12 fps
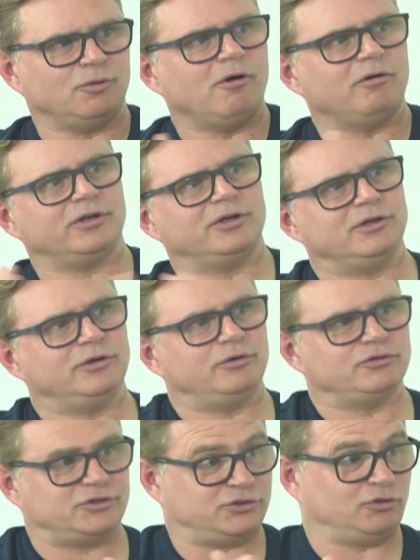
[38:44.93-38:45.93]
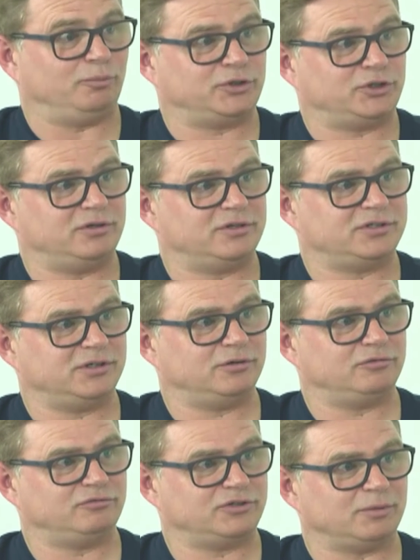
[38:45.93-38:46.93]
you are going to lose this
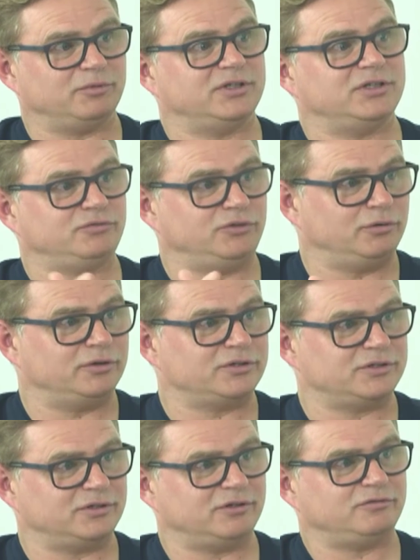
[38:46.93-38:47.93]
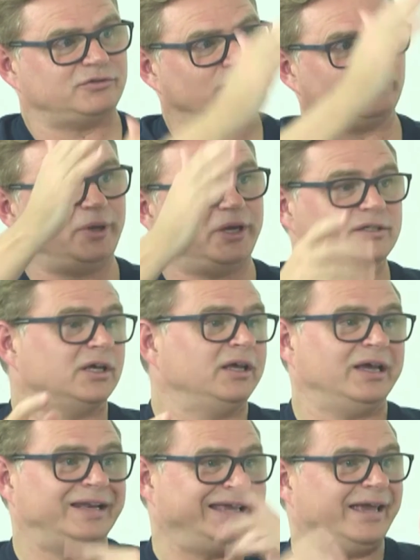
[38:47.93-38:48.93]
opportunity of some of these viewers that have sort of peaked.
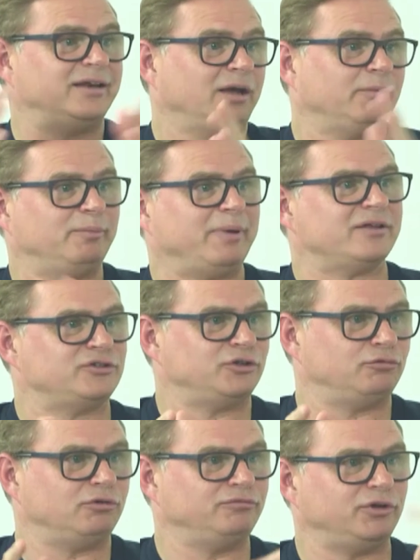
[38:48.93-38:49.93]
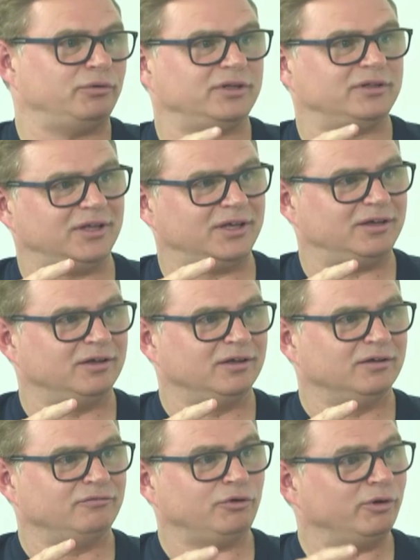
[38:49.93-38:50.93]
And again, coming back to reviewing the
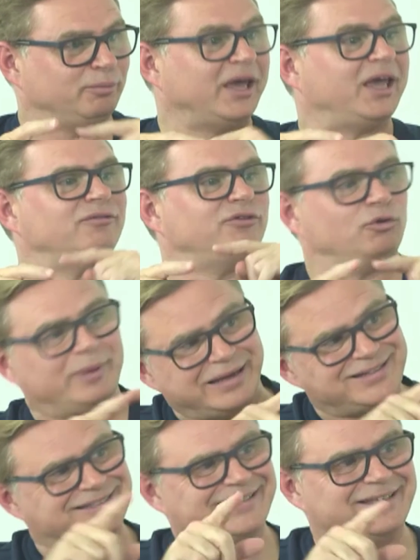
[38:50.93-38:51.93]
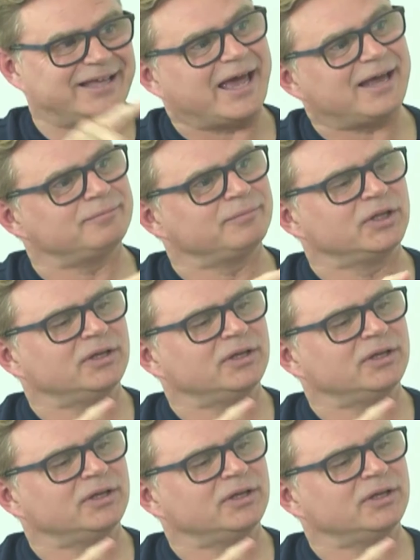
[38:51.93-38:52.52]
viewing behaviour, you'll be able to see that.